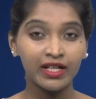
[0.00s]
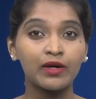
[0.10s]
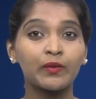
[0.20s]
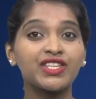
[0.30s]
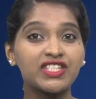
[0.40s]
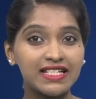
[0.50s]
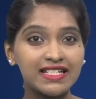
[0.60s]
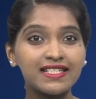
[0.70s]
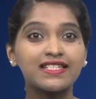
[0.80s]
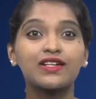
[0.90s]
which
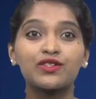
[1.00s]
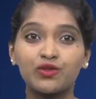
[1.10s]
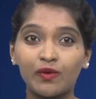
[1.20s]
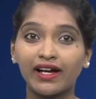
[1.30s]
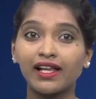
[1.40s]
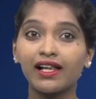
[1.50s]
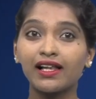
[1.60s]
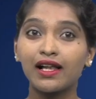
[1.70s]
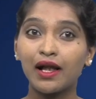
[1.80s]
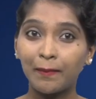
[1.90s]
is 12
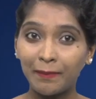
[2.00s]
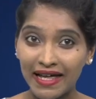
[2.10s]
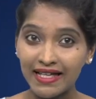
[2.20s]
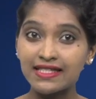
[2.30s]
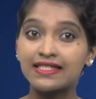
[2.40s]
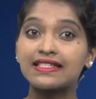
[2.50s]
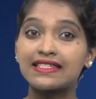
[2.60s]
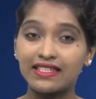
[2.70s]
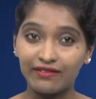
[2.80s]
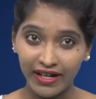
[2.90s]
plus
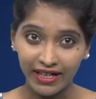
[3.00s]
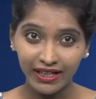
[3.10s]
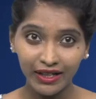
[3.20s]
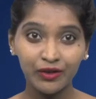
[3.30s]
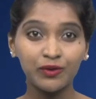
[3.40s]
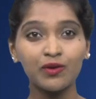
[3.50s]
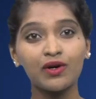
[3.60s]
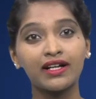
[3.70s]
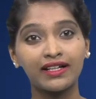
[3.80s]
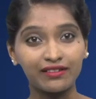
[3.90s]
72
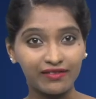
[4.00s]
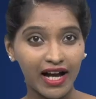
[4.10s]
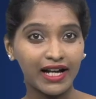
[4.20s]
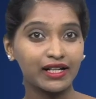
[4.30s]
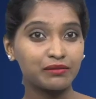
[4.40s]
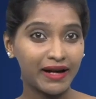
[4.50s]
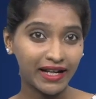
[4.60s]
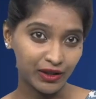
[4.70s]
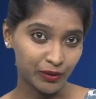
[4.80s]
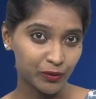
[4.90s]
divided
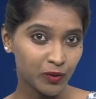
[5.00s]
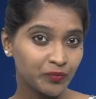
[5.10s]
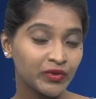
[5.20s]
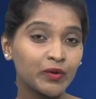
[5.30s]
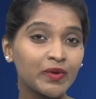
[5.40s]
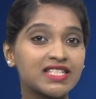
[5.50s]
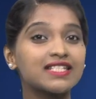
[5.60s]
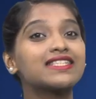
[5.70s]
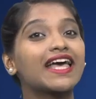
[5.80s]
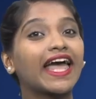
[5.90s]
by 2, which
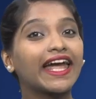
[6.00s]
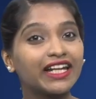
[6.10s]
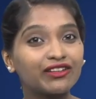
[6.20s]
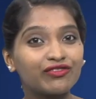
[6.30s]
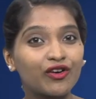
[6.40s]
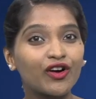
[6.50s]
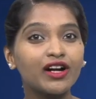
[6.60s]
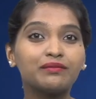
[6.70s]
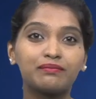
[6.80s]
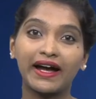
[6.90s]
is 84
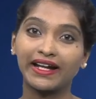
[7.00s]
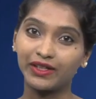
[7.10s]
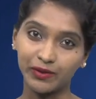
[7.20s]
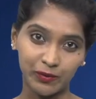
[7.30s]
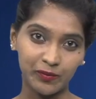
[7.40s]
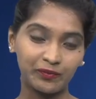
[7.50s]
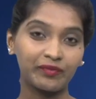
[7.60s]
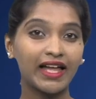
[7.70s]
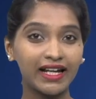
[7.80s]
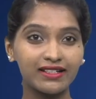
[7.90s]
by 2.
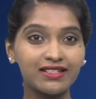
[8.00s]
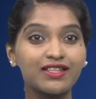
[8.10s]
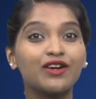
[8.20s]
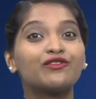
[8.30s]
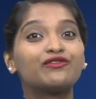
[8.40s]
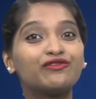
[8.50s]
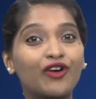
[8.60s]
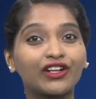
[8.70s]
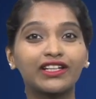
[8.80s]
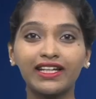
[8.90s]
That is
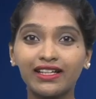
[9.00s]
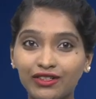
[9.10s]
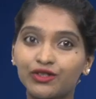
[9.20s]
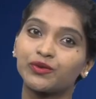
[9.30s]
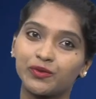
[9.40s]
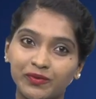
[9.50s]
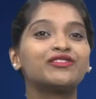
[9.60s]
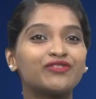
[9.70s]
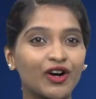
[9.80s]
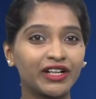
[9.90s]
42.
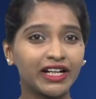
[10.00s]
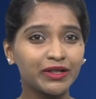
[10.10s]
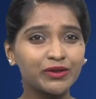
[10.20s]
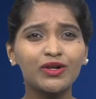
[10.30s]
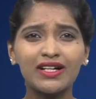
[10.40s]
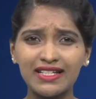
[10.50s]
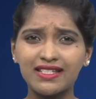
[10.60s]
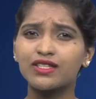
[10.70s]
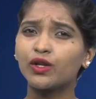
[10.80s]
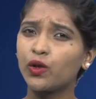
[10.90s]
42
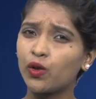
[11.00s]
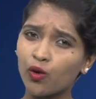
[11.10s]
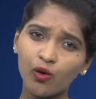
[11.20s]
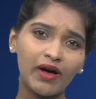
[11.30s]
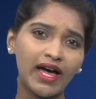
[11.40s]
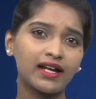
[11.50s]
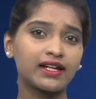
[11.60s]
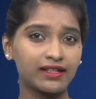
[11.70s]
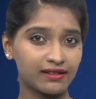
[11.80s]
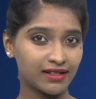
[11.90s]
is nowhere
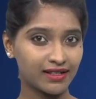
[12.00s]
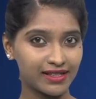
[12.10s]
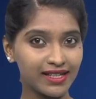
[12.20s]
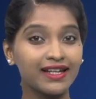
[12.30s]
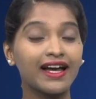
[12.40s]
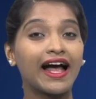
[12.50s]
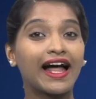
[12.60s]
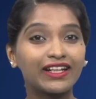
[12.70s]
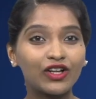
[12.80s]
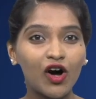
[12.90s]
near the
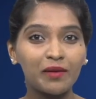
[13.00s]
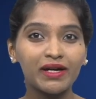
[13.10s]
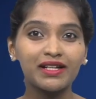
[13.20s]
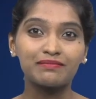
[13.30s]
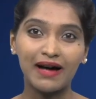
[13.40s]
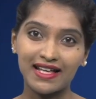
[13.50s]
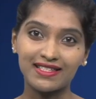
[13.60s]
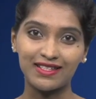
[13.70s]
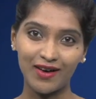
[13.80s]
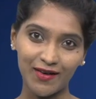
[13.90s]
atomic
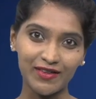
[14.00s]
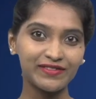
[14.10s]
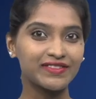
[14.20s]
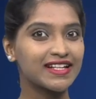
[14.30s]
mass of